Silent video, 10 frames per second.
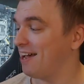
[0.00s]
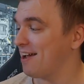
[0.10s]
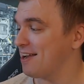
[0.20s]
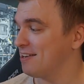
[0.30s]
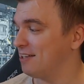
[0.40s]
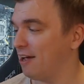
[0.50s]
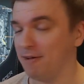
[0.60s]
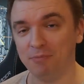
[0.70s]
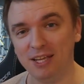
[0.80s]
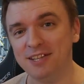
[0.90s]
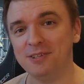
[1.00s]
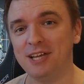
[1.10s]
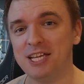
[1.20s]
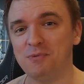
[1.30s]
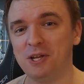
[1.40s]
And um, in
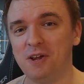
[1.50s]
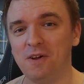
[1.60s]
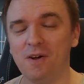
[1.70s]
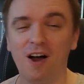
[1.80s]
today's video,